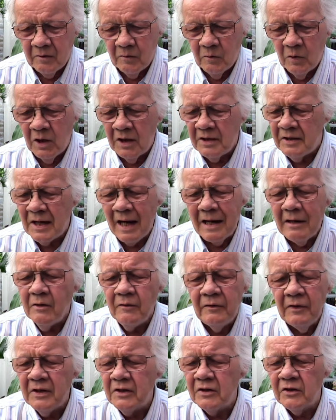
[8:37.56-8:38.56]
Well, I doubt
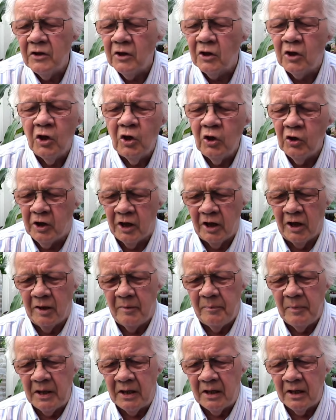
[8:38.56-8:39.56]
if it's the
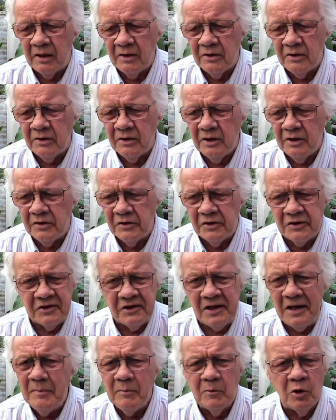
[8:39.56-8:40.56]
cooker, because it's the
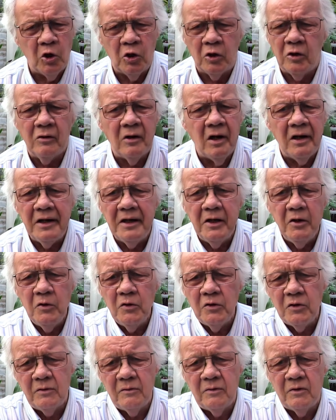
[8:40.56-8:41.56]
same cooker I
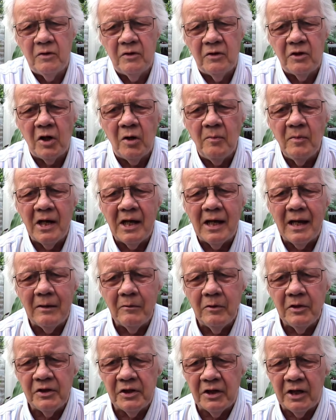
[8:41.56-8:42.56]
used so many
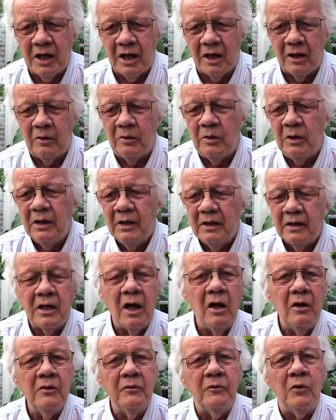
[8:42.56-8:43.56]
hours ago.
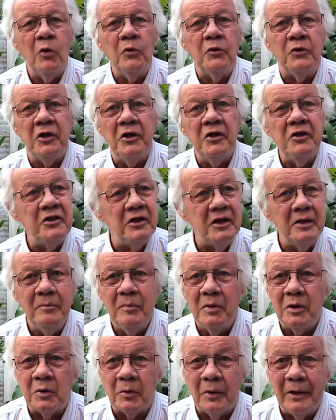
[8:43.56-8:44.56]
Can't have got dirty
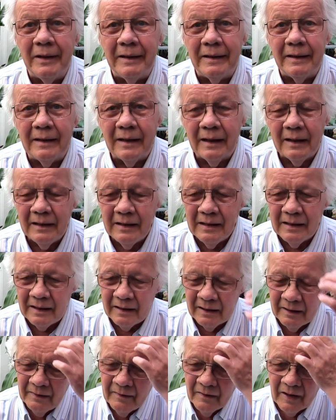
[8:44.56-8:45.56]
in between, can
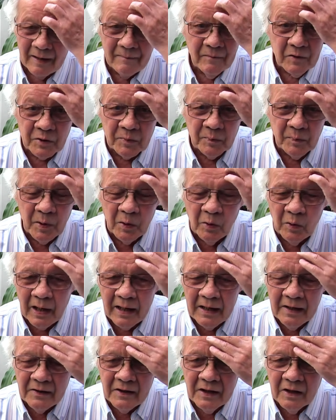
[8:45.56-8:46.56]
it? I haven't spilt
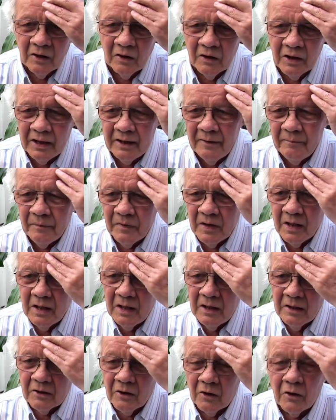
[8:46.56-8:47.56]
anything on it.
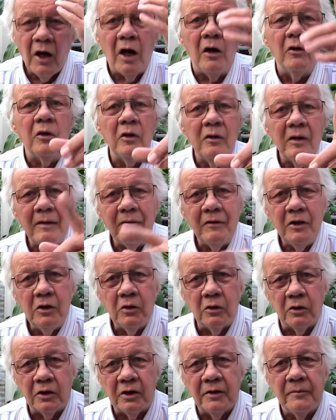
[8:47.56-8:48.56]
So I thought, I'll go and have a
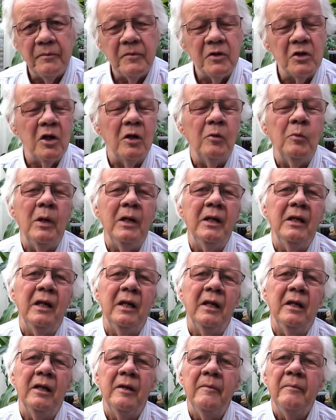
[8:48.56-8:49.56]
look. So I went
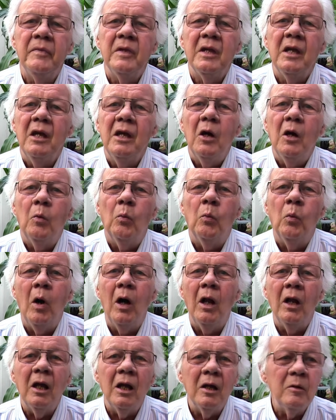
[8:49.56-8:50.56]
in.
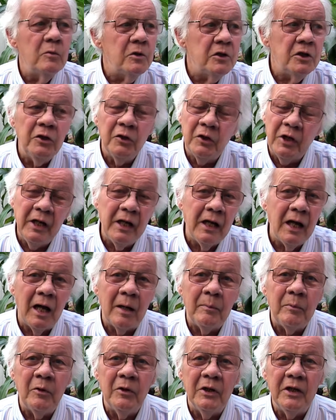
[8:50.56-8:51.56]
While I was looking it
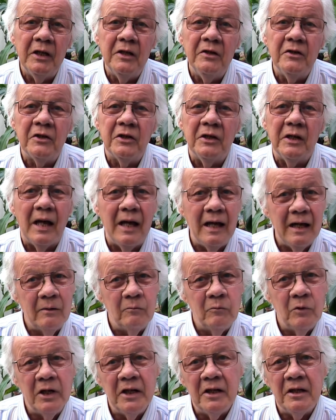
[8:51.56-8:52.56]
up on the internet
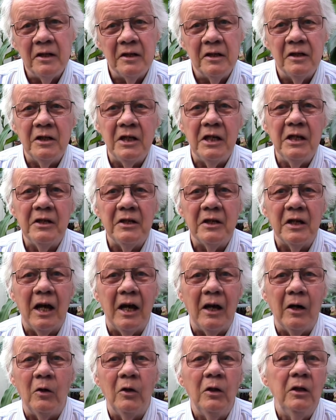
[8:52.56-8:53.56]
and reading the
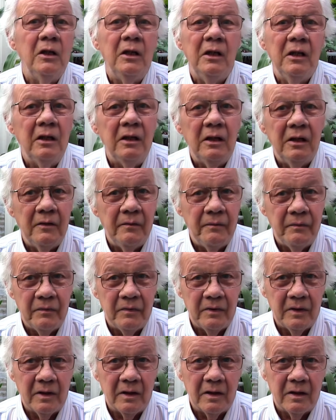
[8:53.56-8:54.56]
detail,
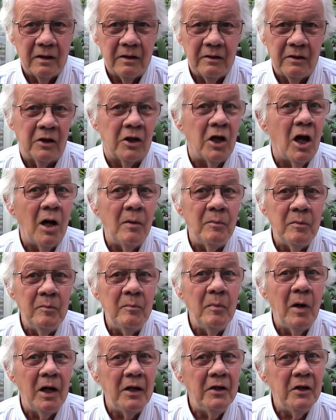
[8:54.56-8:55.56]
the
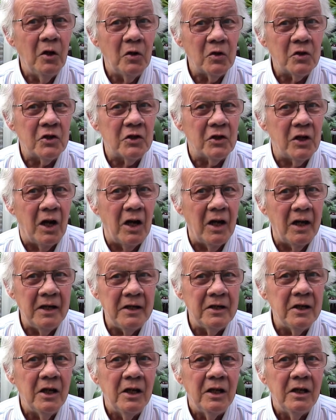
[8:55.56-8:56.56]
carbon
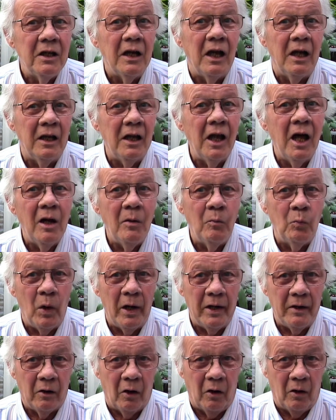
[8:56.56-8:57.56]
monoxide alarm
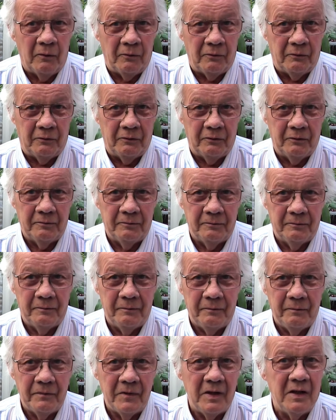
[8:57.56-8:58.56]
went off
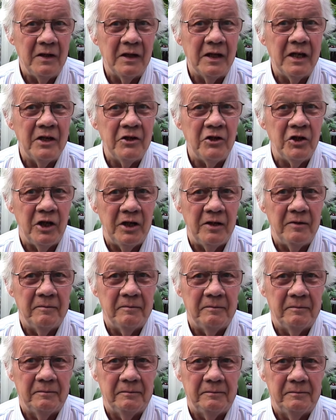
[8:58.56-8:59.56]
in the kitchen,
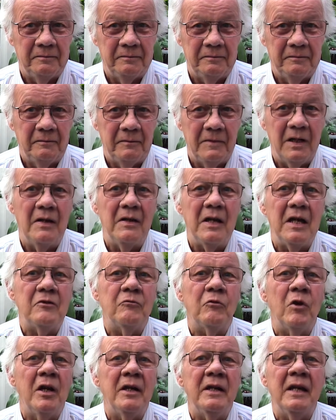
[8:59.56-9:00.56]
and
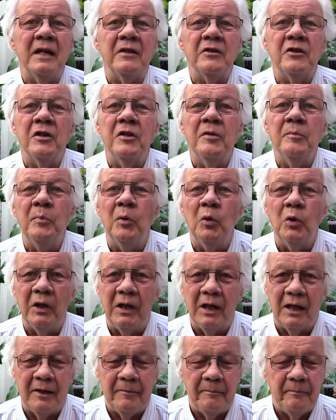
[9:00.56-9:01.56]
that's right next to the
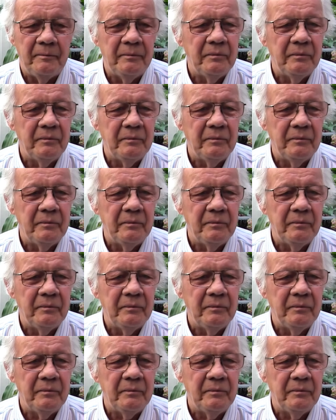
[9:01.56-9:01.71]
boiler.